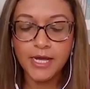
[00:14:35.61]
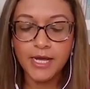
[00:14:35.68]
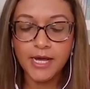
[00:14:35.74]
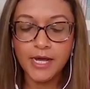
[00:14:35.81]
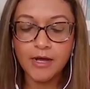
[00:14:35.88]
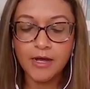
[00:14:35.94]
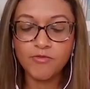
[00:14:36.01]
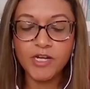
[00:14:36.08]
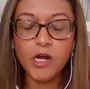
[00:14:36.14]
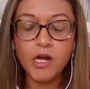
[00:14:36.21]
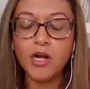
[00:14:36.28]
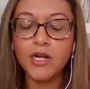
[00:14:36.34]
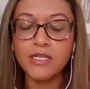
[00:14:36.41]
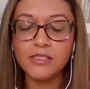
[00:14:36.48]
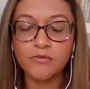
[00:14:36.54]

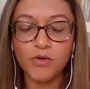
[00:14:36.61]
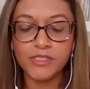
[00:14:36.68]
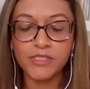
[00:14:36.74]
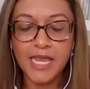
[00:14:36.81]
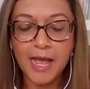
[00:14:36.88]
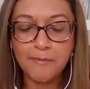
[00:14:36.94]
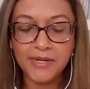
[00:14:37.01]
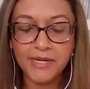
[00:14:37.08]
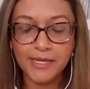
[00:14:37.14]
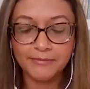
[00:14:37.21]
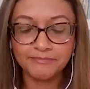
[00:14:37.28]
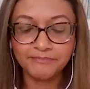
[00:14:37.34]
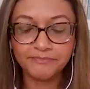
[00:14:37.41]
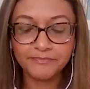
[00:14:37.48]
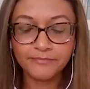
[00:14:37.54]
regardless of what's
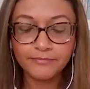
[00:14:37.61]
happening.